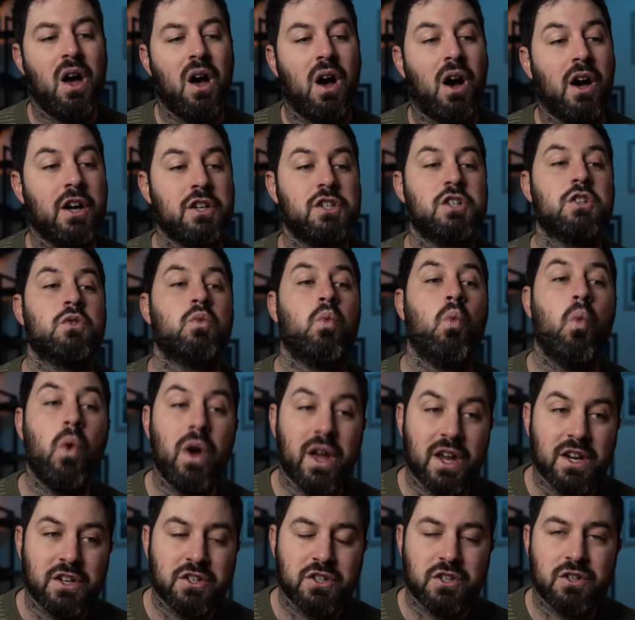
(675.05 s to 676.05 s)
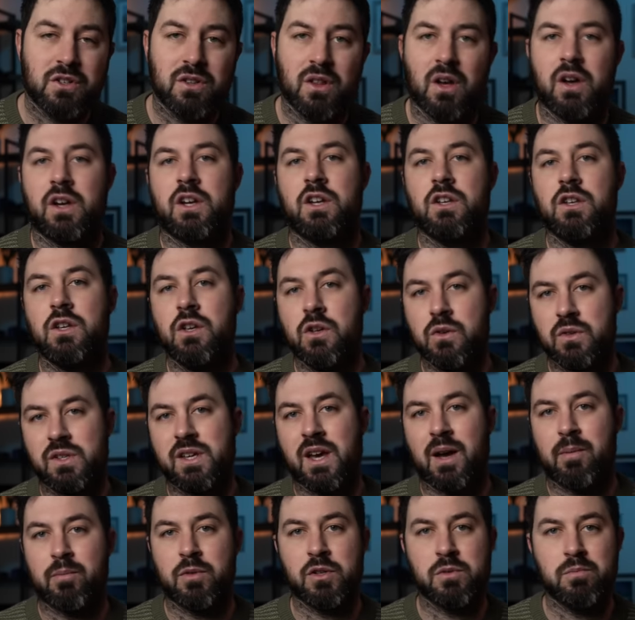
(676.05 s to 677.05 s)
I just wish that I could use
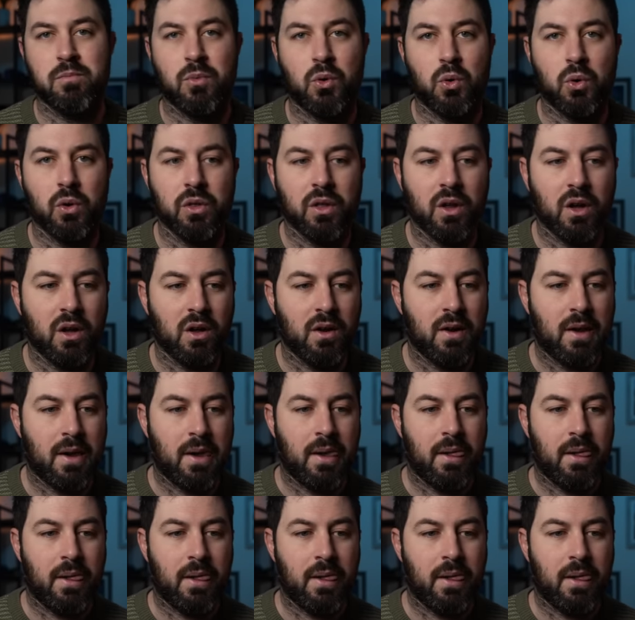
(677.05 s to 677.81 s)
cameras more that,